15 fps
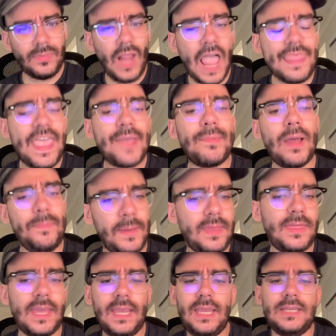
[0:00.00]
They might be
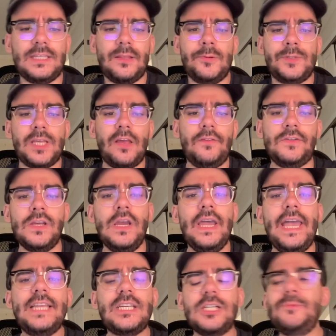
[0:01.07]
thinking to themselves,
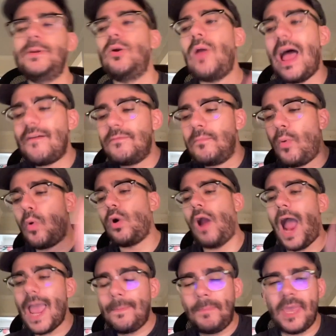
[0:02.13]
it's because we don't have more
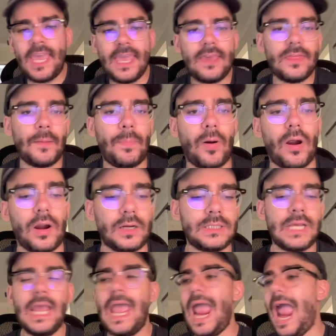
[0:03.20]
IP in the parks.
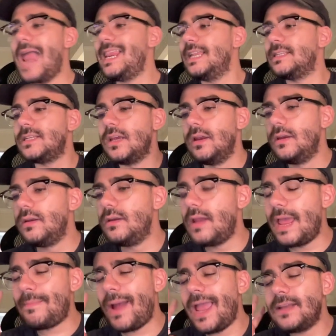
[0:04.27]
And
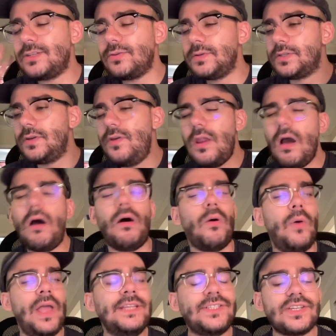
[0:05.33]
my answer is
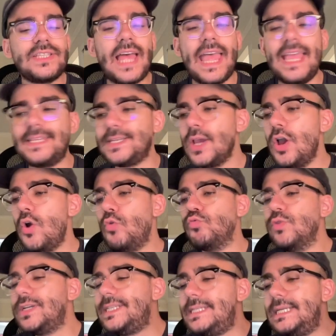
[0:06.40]
no. It's just that it's
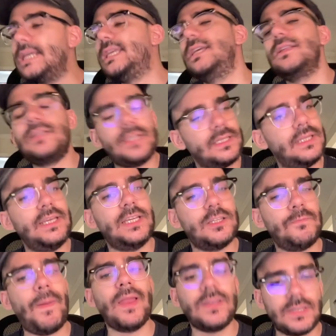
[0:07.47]
ridiculously
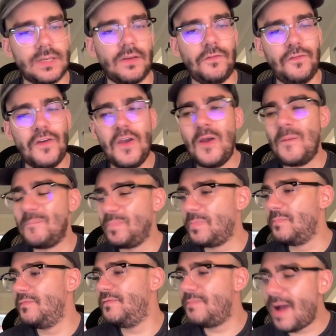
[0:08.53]
expensive.
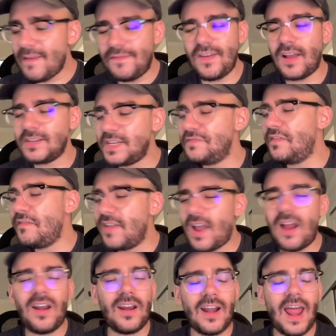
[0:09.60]
My fiance
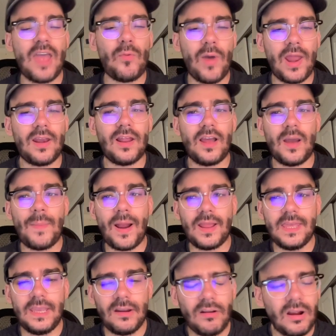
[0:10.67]
Viviana and I went about a
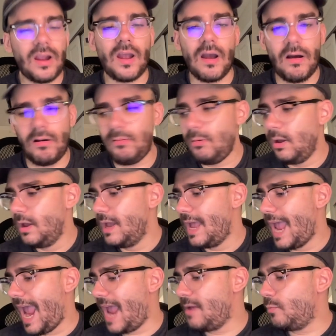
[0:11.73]
year ago,
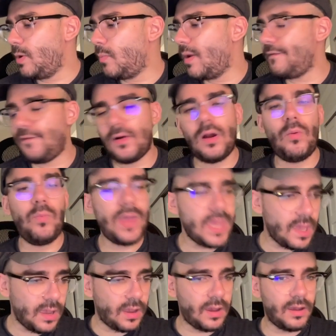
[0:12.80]
and we went for a
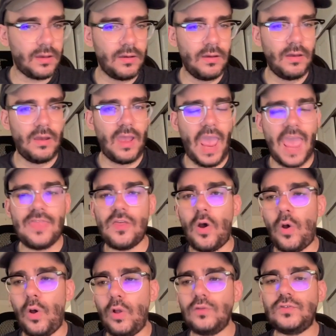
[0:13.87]
week, and the
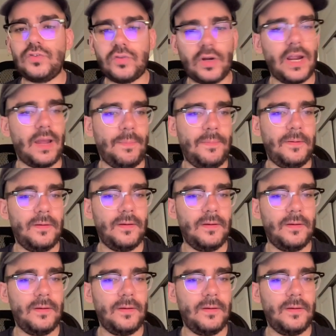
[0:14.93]
whole trip,